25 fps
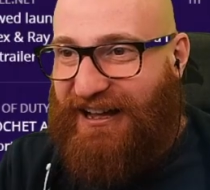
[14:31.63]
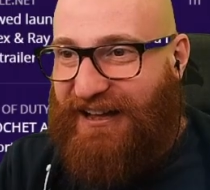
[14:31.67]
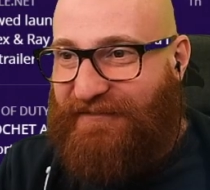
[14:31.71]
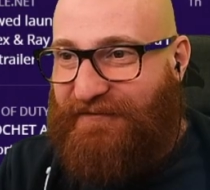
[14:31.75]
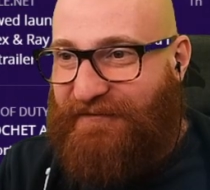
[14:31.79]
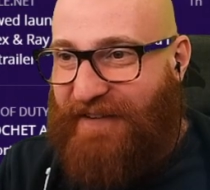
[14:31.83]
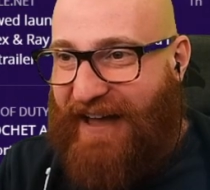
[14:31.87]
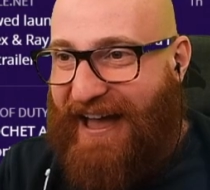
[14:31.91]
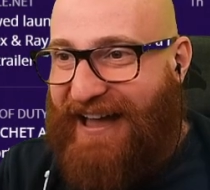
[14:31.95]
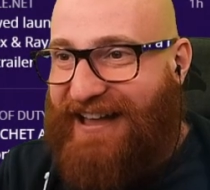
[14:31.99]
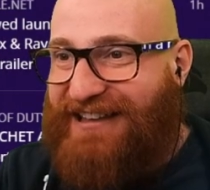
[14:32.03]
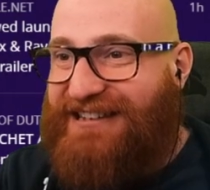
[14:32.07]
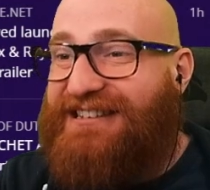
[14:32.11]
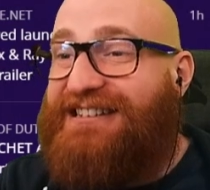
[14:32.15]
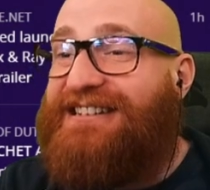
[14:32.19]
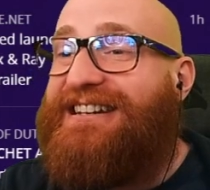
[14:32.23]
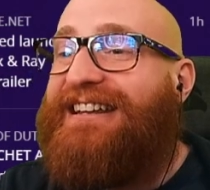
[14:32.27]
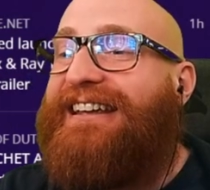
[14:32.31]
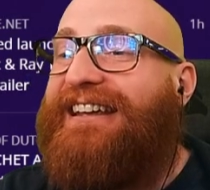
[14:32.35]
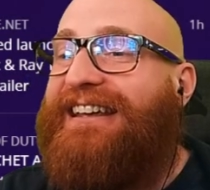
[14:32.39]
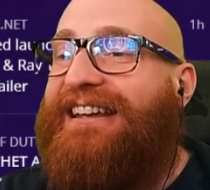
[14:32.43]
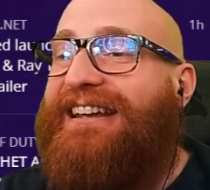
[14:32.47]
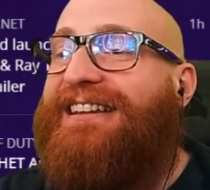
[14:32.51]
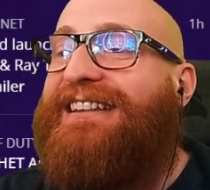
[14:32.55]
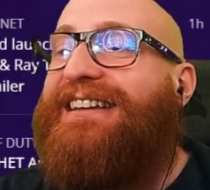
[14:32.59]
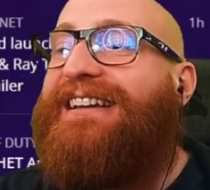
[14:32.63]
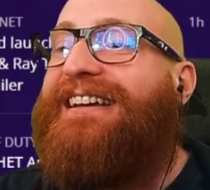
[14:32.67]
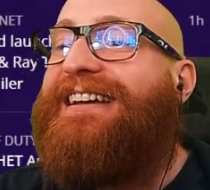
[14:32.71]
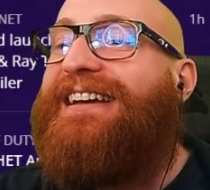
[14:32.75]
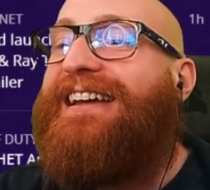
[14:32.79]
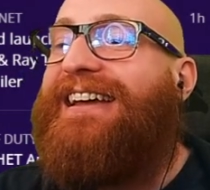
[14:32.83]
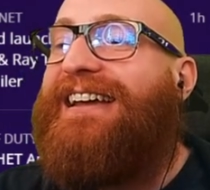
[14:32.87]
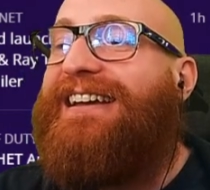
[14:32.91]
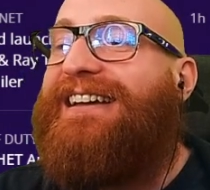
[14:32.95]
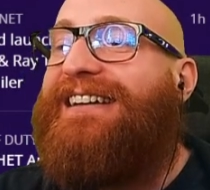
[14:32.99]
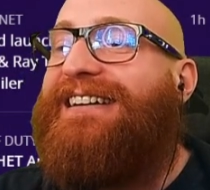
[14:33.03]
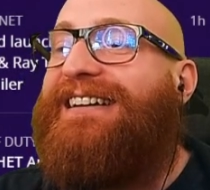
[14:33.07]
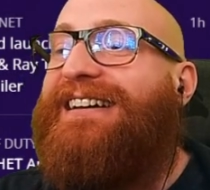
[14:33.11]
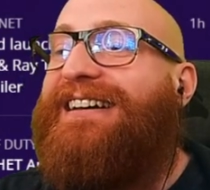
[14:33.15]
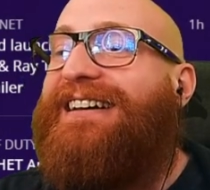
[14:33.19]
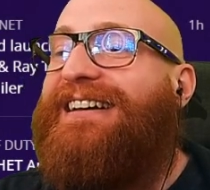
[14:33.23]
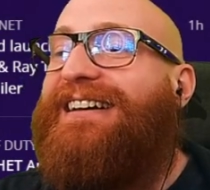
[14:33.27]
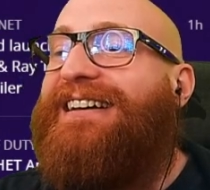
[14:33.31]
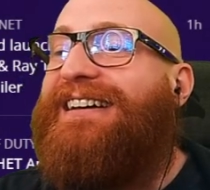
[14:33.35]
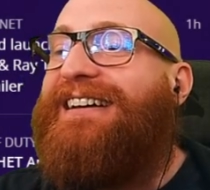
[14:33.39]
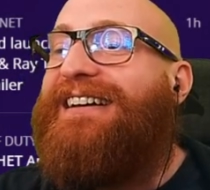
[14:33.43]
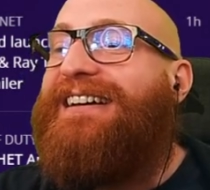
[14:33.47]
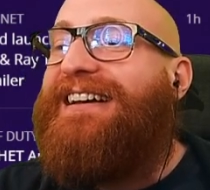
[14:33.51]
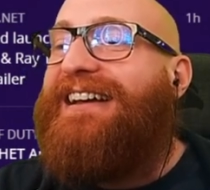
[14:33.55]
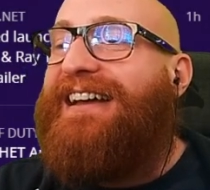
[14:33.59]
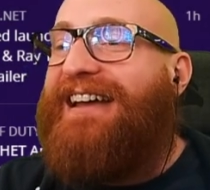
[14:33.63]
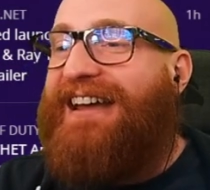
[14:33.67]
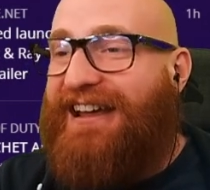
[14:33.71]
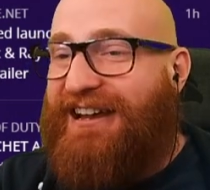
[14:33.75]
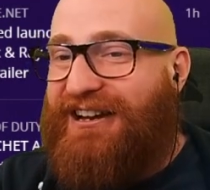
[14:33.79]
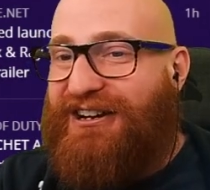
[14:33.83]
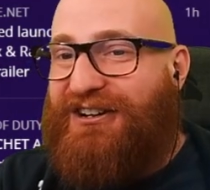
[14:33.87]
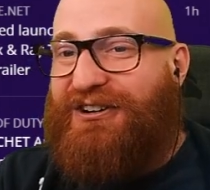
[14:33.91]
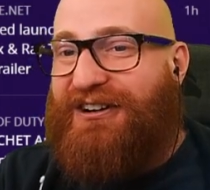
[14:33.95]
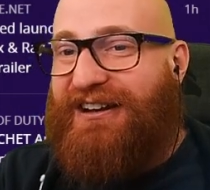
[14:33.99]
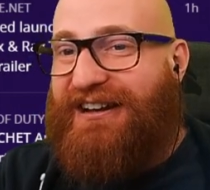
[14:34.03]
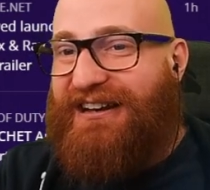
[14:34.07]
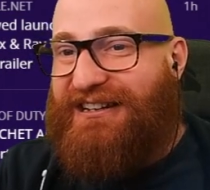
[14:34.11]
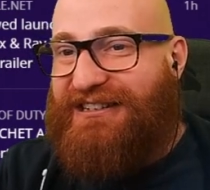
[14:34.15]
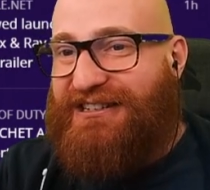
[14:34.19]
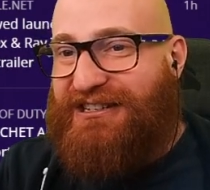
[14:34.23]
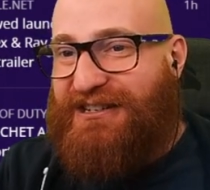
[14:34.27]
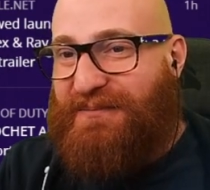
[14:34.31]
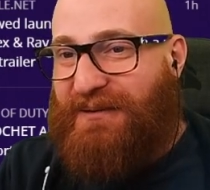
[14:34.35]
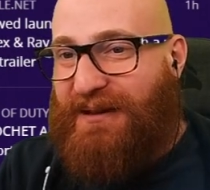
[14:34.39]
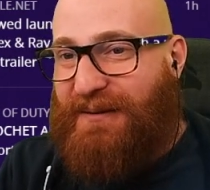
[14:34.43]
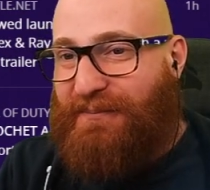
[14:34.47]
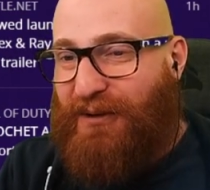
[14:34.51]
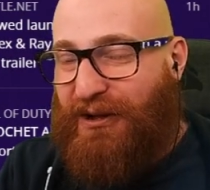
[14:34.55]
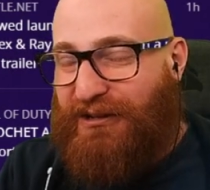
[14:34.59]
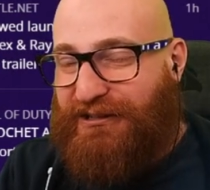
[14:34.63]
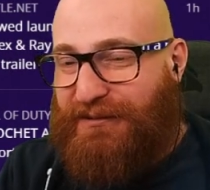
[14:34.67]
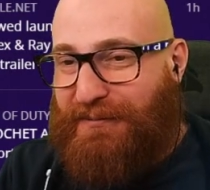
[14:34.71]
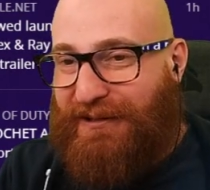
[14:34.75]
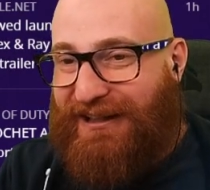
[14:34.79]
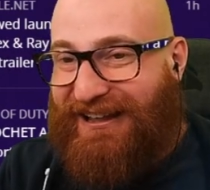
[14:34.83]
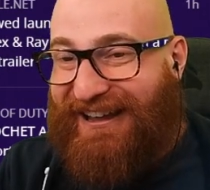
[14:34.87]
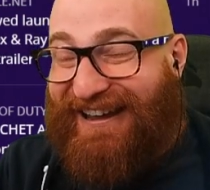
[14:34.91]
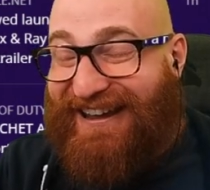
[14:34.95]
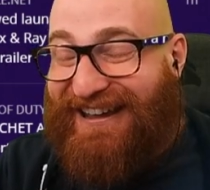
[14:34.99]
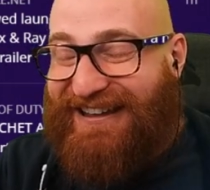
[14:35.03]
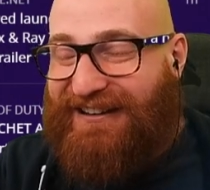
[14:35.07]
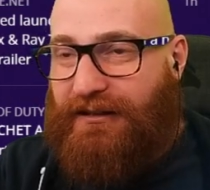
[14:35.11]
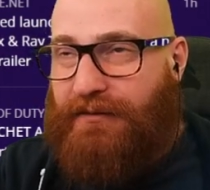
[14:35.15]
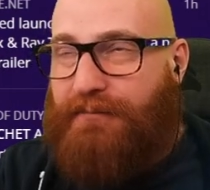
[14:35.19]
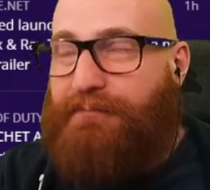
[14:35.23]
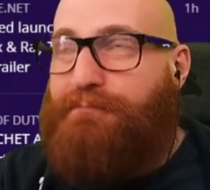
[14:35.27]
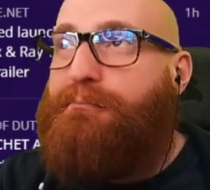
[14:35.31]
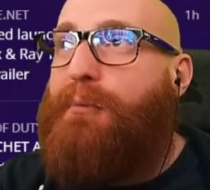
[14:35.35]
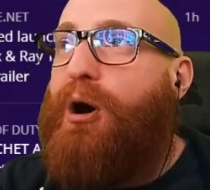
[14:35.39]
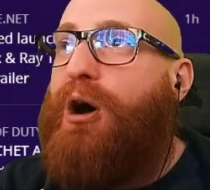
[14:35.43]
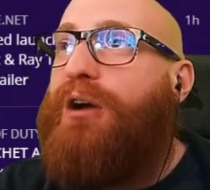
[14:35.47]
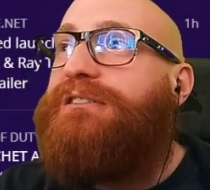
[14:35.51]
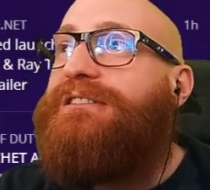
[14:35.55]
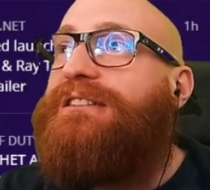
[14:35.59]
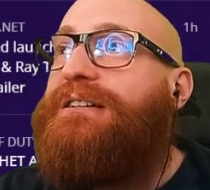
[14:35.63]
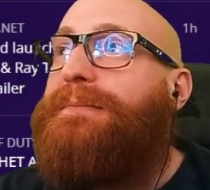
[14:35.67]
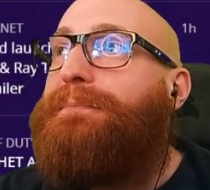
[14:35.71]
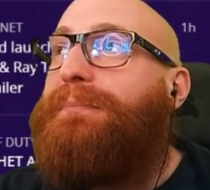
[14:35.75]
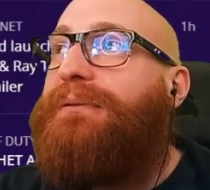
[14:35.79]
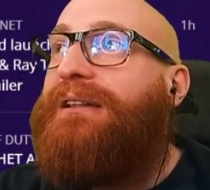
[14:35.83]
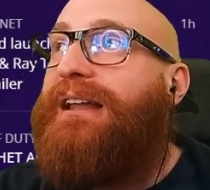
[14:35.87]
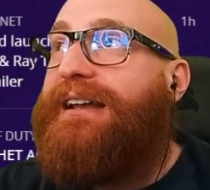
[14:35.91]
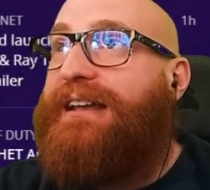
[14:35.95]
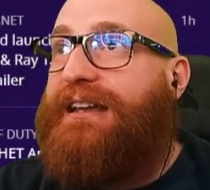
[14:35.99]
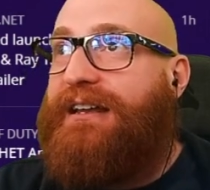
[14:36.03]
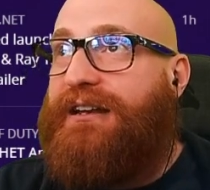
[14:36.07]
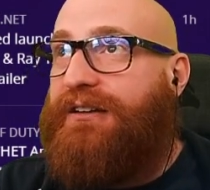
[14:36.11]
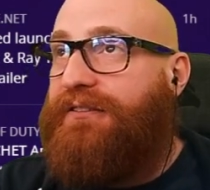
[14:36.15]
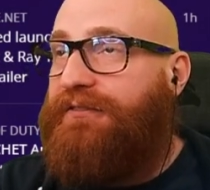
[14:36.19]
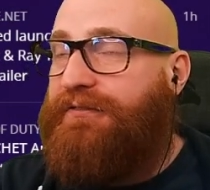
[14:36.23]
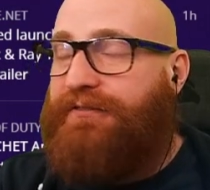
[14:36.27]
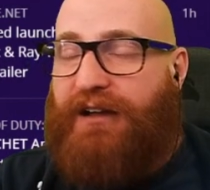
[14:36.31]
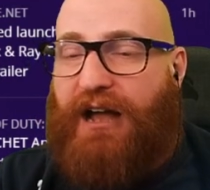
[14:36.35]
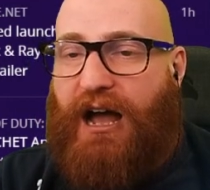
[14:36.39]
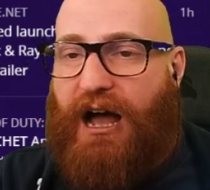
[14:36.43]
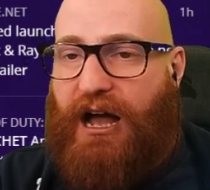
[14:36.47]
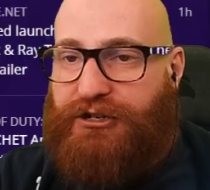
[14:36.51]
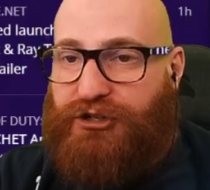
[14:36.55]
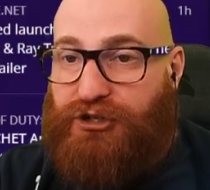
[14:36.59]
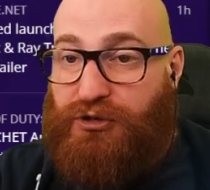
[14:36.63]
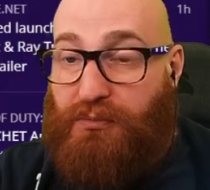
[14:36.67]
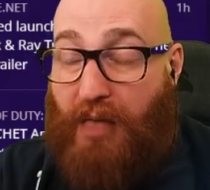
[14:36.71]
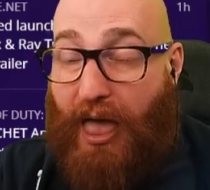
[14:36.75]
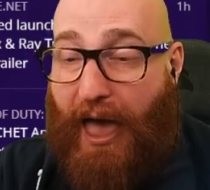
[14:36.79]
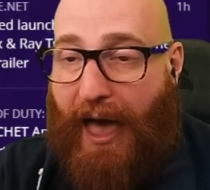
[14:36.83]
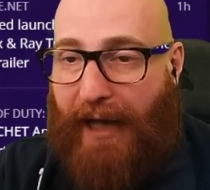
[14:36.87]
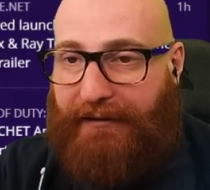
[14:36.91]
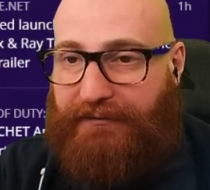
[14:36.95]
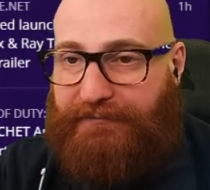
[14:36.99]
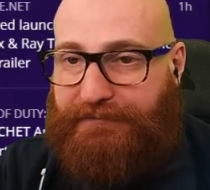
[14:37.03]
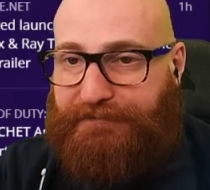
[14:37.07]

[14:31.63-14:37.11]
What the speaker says: fast healing increase to be multiplicative. Gosh. Bleh.